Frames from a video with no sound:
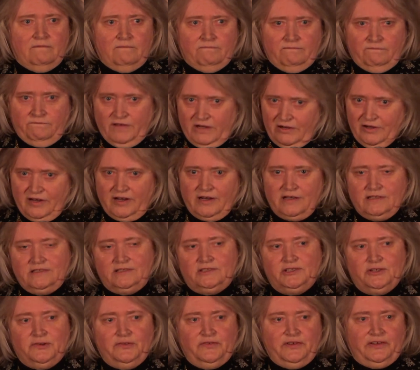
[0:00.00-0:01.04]
very
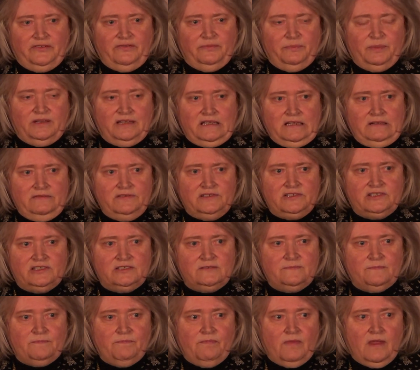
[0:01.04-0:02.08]
conservative beliefs.